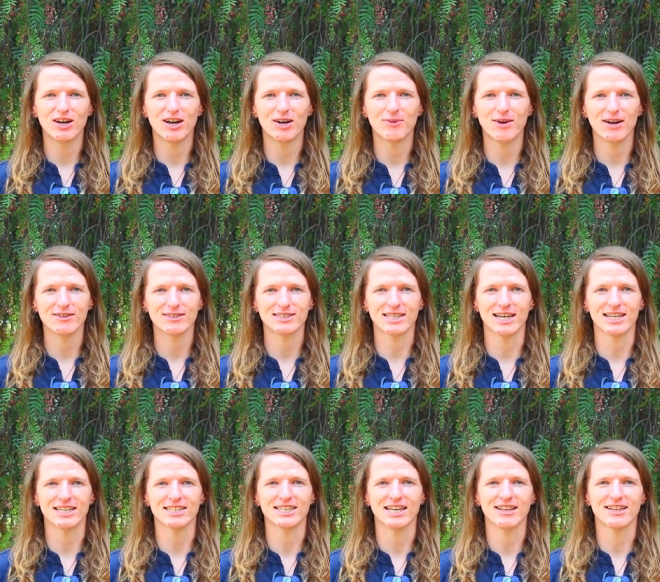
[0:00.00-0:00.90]
about
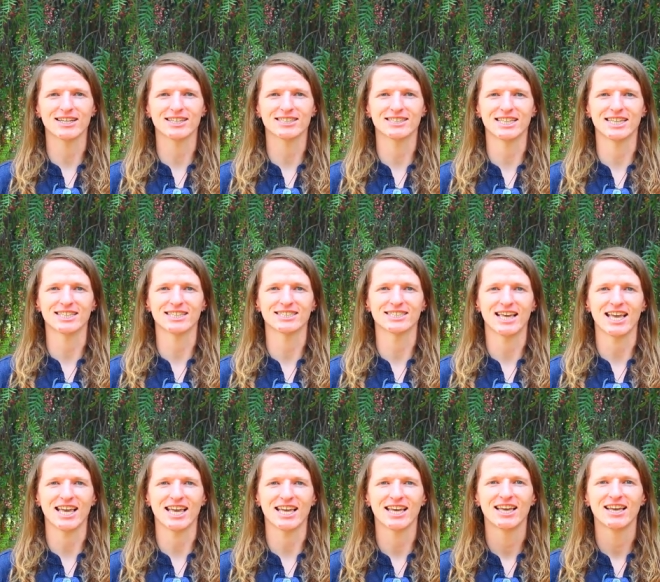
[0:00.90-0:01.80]
psychedelics and
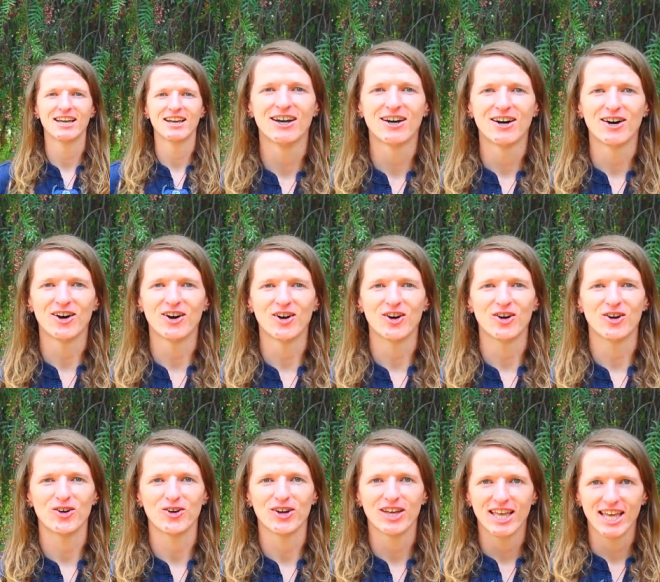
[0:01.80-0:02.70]
say,
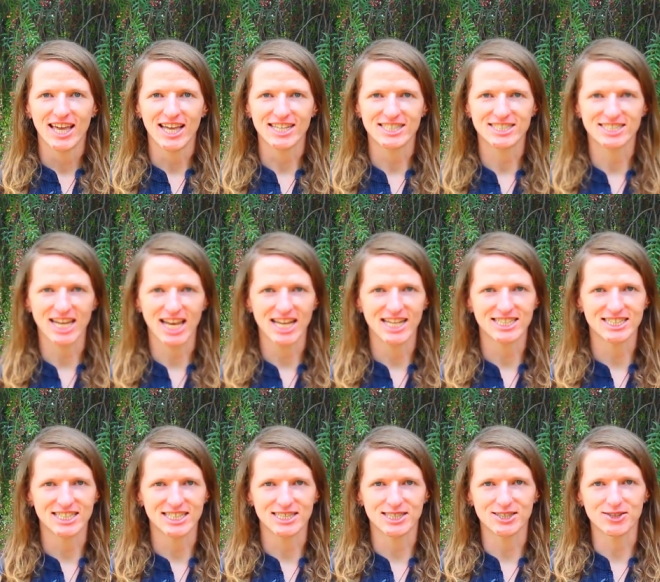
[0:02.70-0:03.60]
"Oh, it
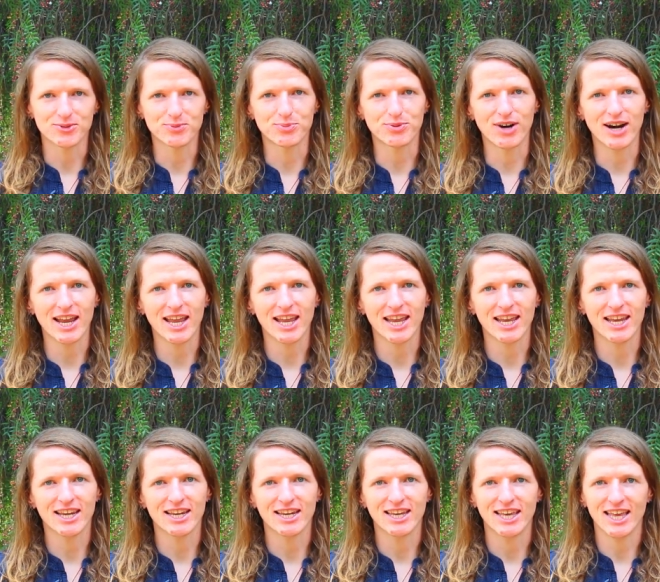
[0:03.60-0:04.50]
changes your
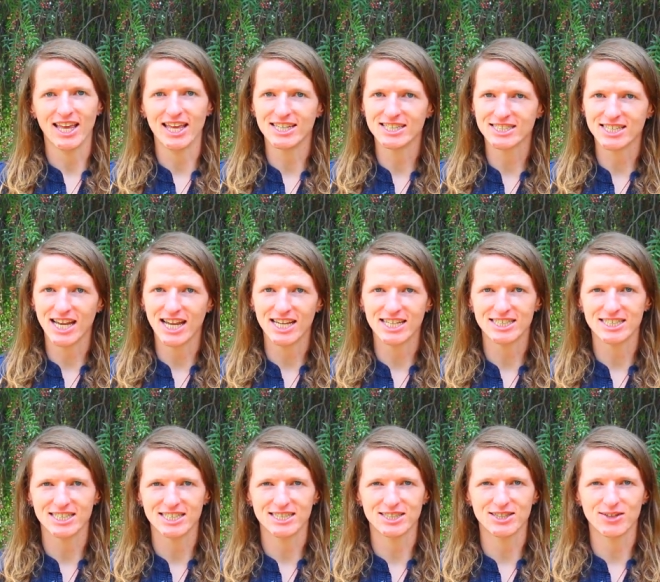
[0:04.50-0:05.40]
brain, it
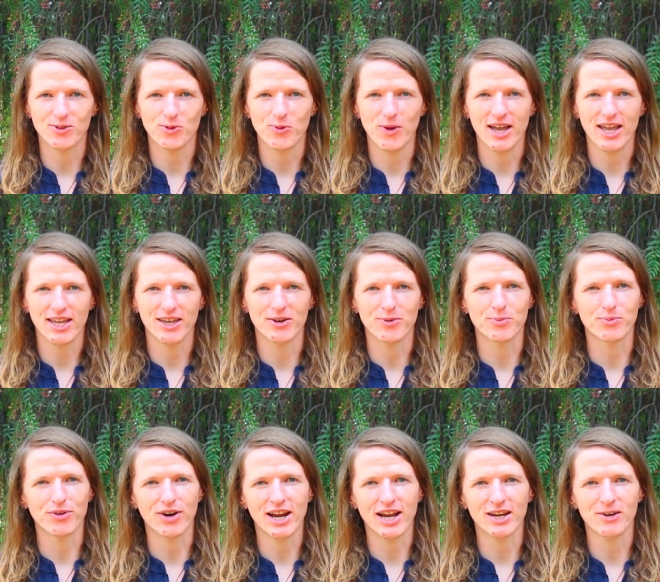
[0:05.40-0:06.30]
changes the way your
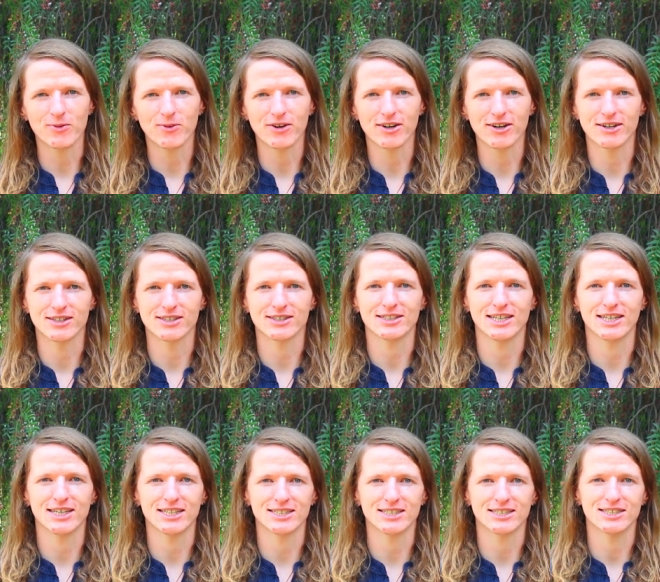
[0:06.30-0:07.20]
brain works,"
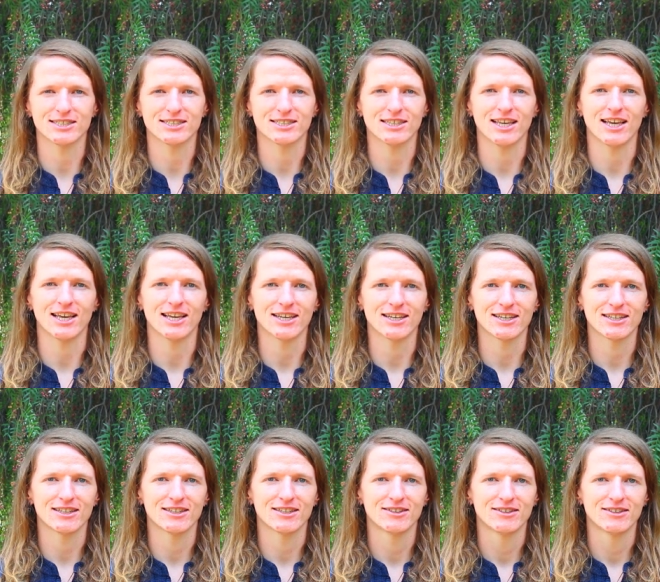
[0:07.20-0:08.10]
and it's just like,
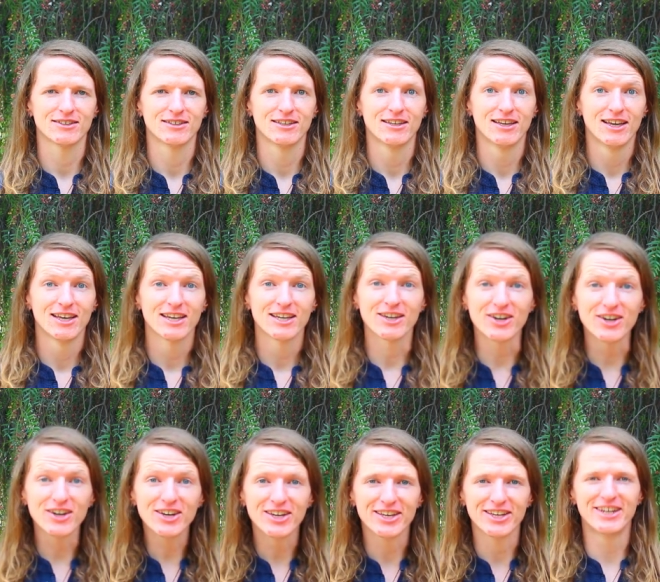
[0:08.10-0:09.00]

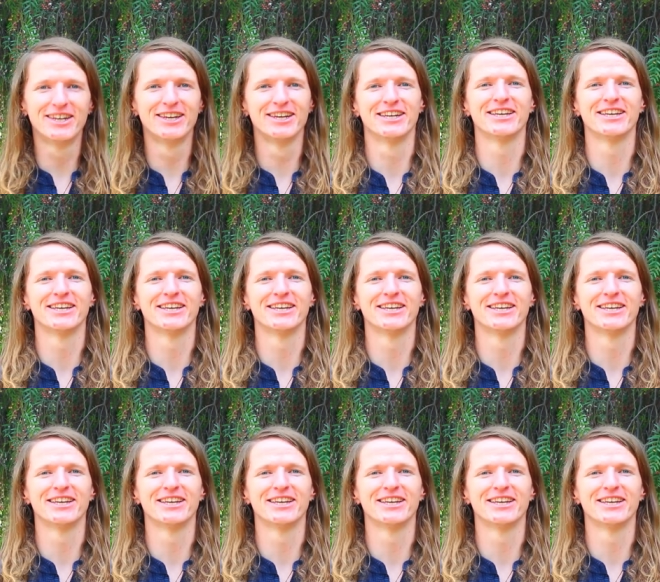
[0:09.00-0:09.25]
good,